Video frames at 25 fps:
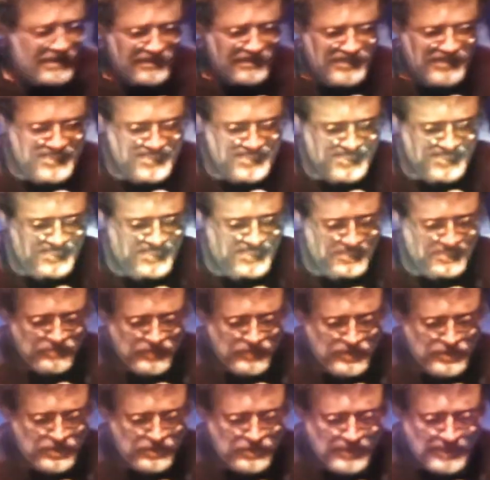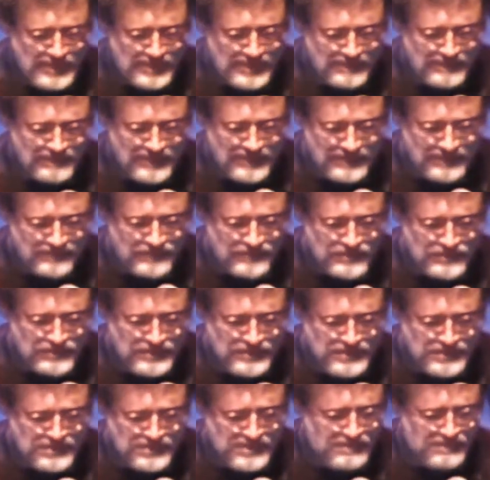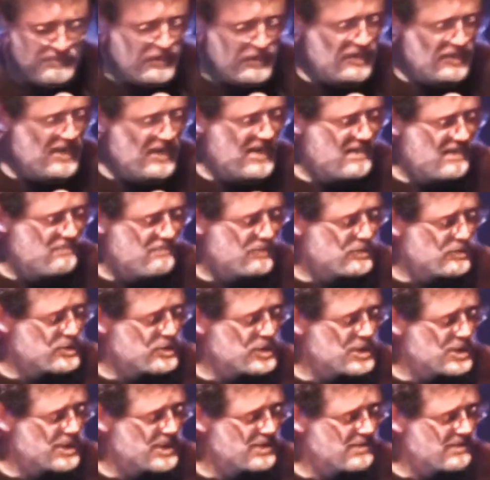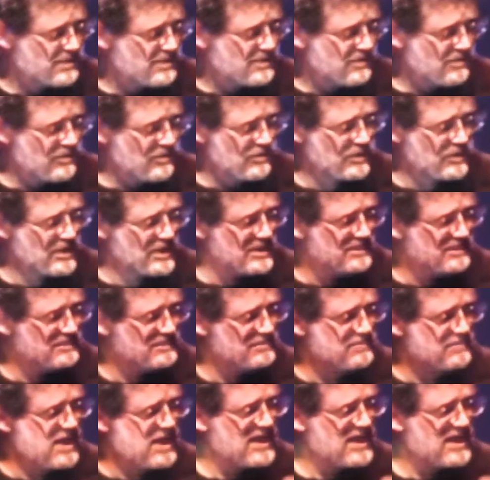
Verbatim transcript: This is what you have after a double cappuccino. In